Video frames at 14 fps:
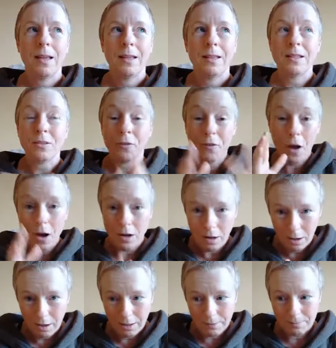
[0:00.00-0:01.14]
there's a fine
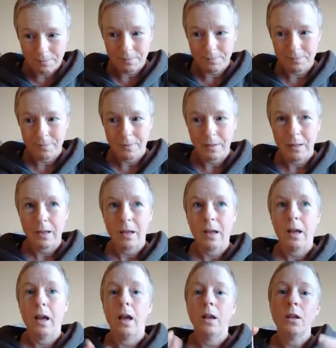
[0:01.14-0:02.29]
line.
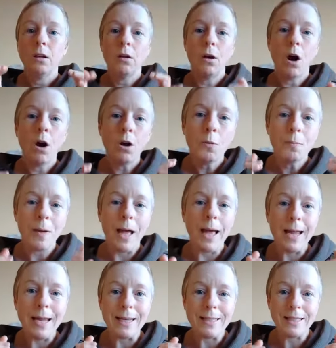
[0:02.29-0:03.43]
You got to
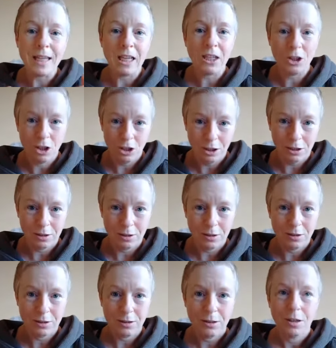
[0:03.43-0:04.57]
pay attention
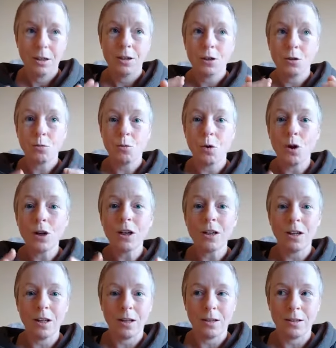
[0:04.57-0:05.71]
to what it
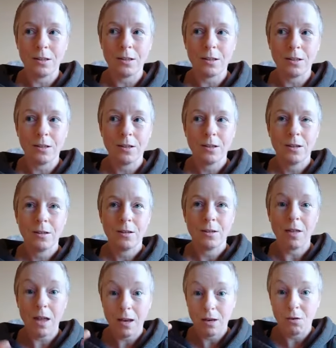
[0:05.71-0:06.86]
is
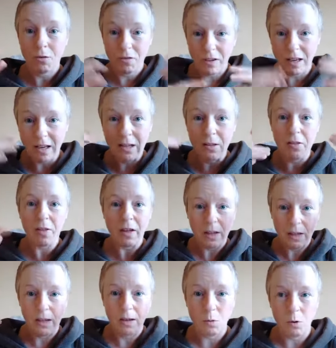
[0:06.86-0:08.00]
that you're feeling,
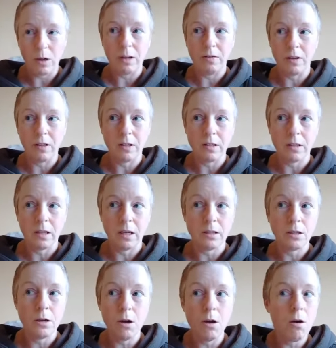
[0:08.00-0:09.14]
thinking, whatever, that says,
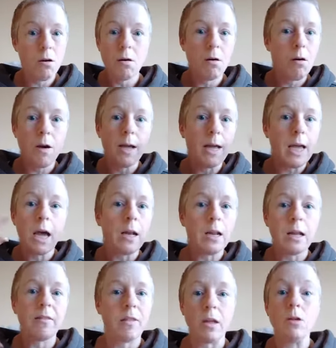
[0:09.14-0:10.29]
no, I can't
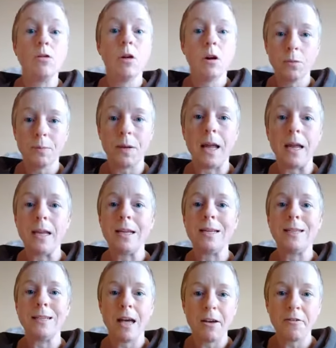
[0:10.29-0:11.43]
have that. You got to pay
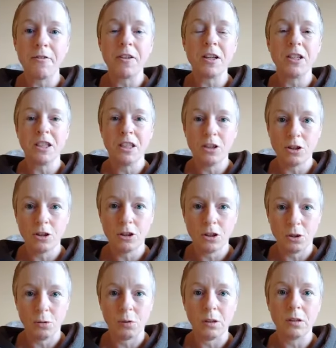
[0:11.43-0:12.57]
enough attention
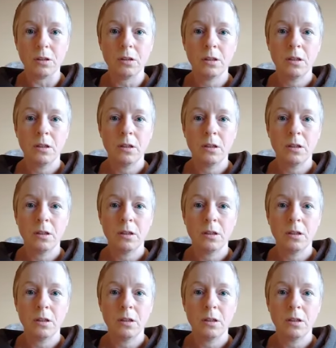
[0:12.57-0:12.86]
to it